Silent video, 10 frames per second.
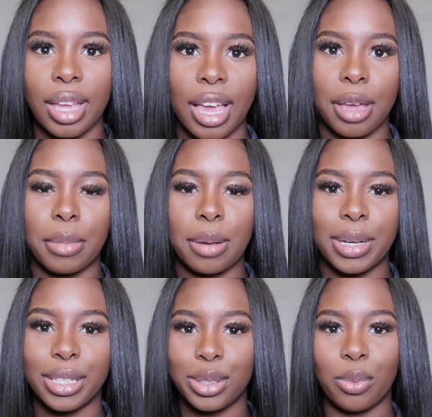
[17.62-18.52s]
Hey
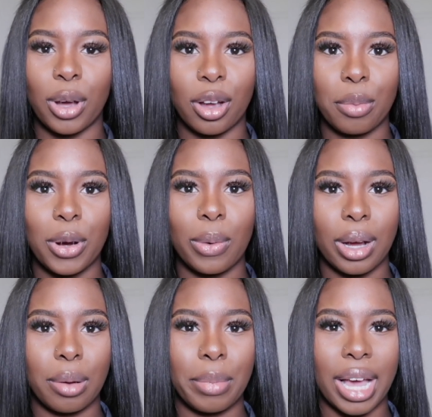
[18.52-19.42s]
mamas,
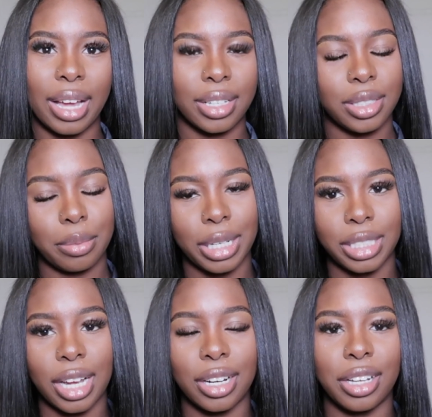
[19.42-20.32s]
welcome back to my
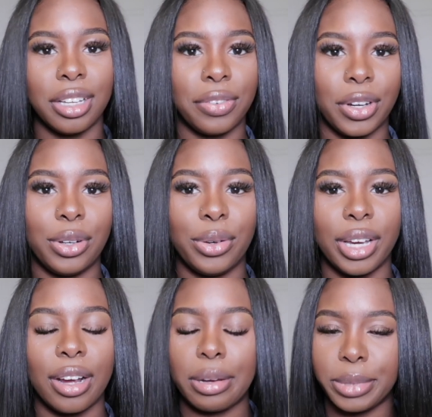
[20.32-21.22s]
channel. If you're new
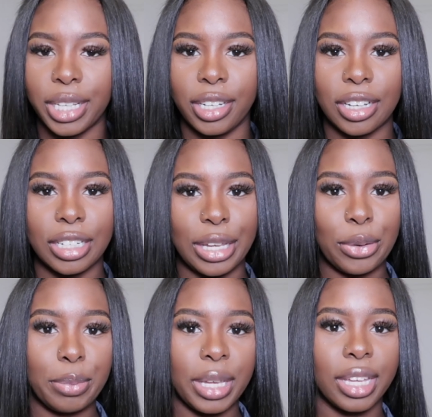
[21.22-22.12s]
here, I'm Danielle
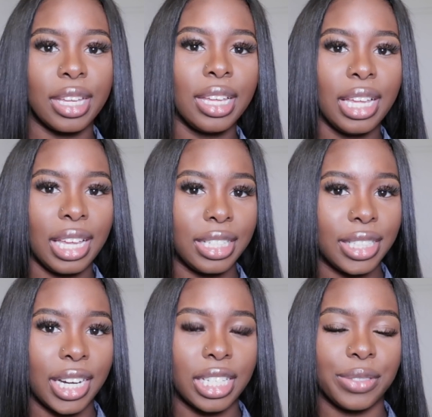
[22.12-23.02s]
Naomi. In
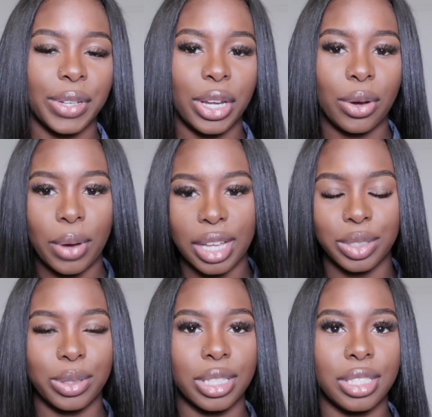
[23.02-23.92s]
today's video, as
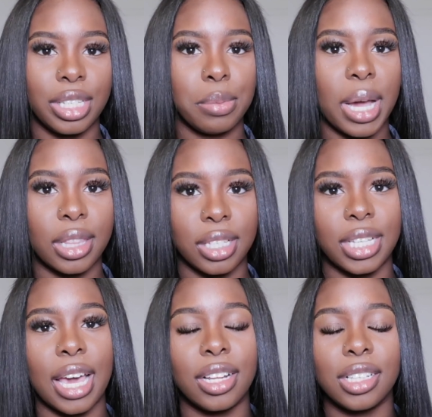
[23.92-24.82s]
you can see by the
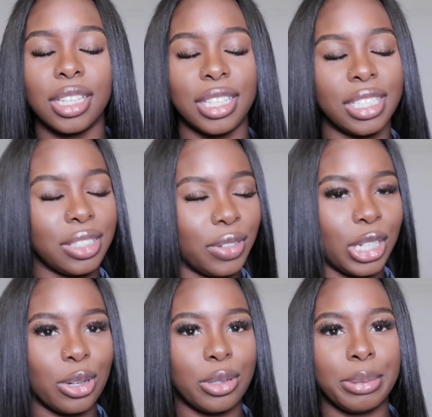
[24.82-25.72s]
title, this
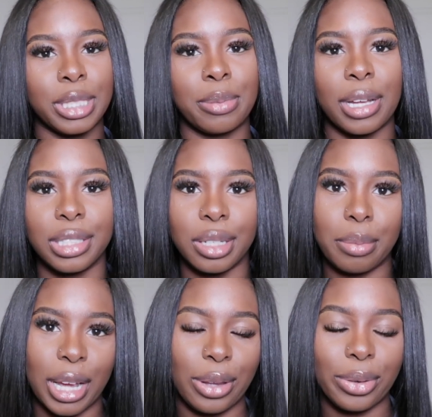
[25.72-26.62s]
video will be sponsored
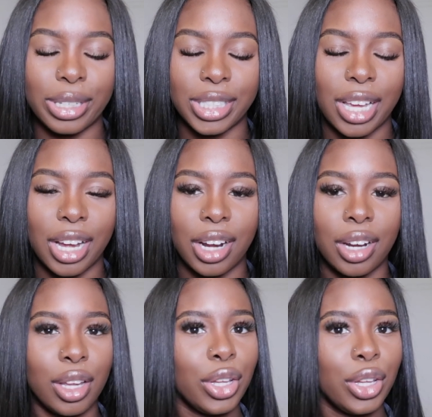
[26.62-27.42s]
by UNice Hair.